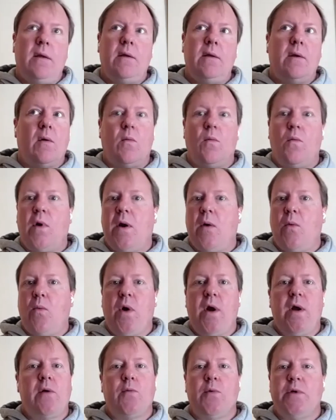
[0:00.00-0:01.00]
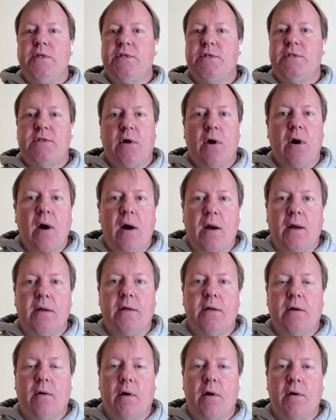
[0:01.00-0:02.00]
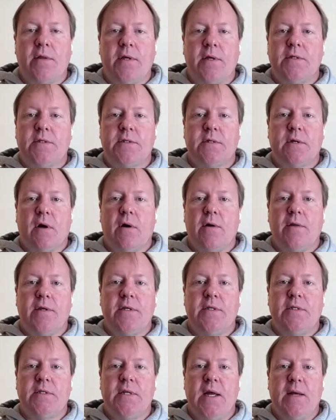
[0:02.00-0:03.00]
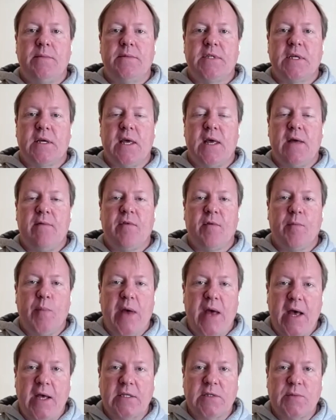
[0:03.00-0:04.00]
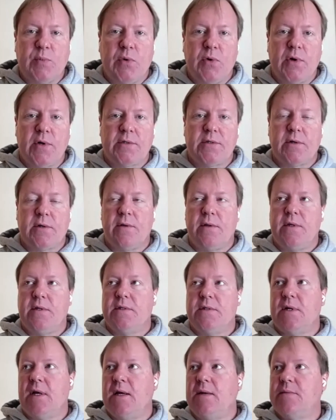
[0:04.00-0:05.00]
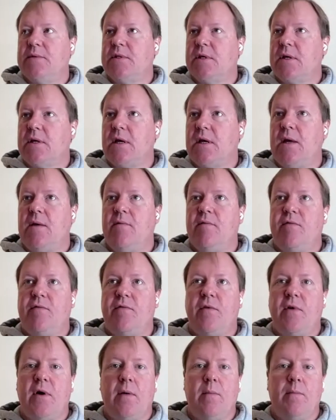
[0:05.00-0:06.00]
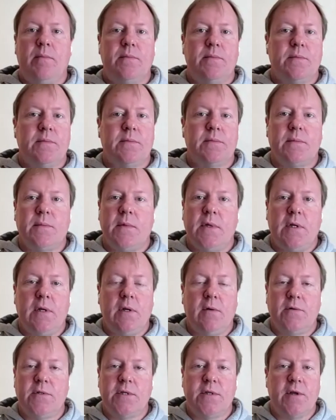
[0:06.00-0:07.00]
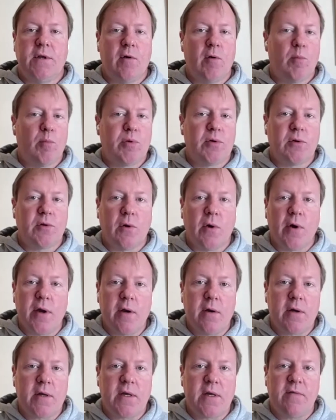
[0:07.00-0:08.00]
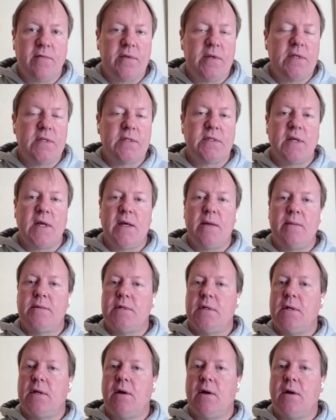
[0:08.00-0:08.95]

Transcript: Where do we start? Are these names that came from passports? Are these names that came from, did their employer give these names?